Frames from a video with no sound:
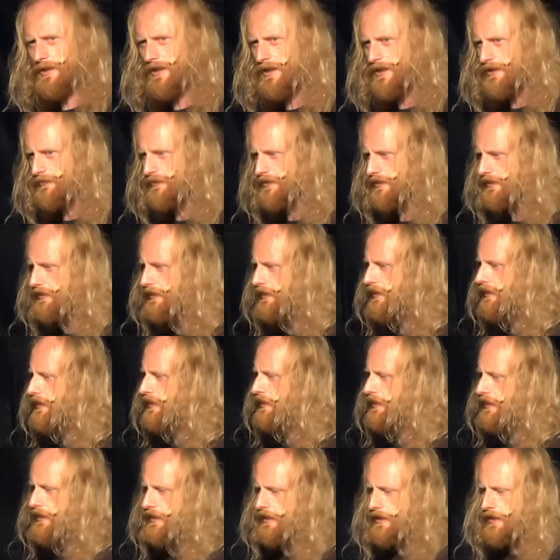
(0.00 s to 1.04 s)
part of it.
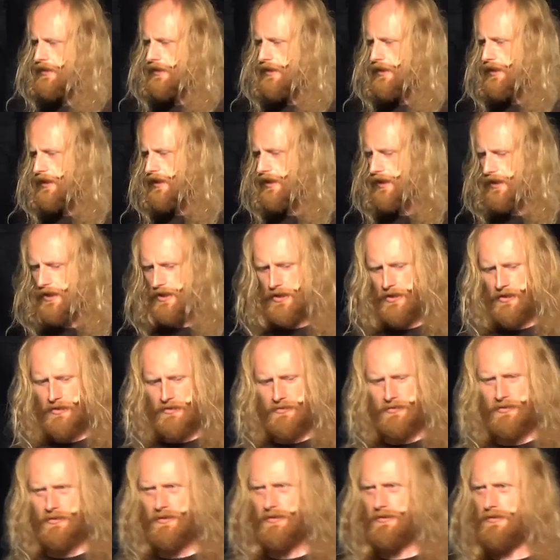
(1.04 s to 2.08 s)

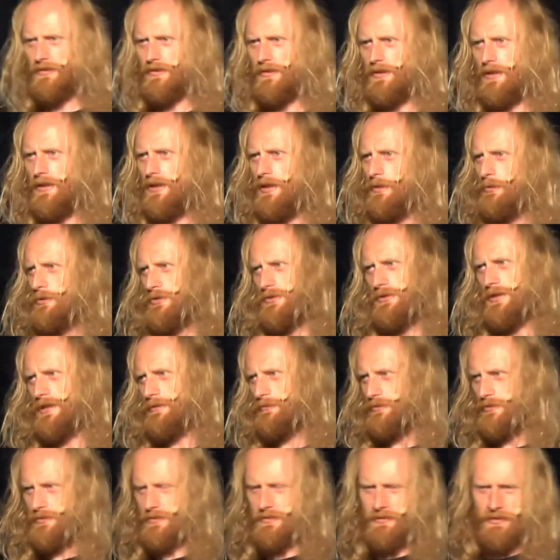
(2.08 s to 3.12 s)
Uh, it was, the,
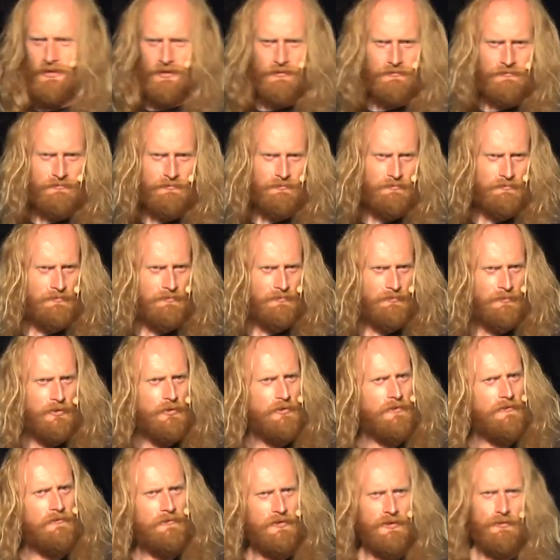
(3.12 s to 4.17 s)
you know,
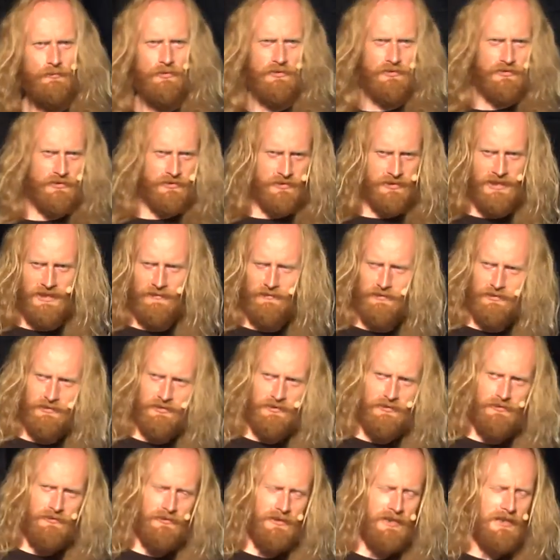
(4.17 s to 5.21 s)
Bougainville was just given
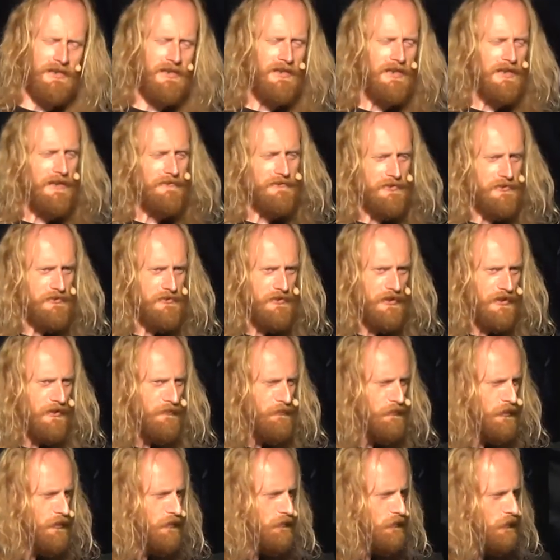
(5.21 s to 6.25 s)
to New Guinea after the
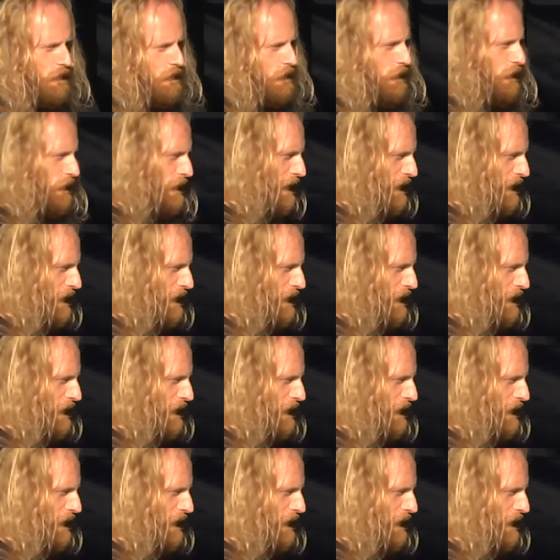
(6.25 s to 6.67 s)
Second World War,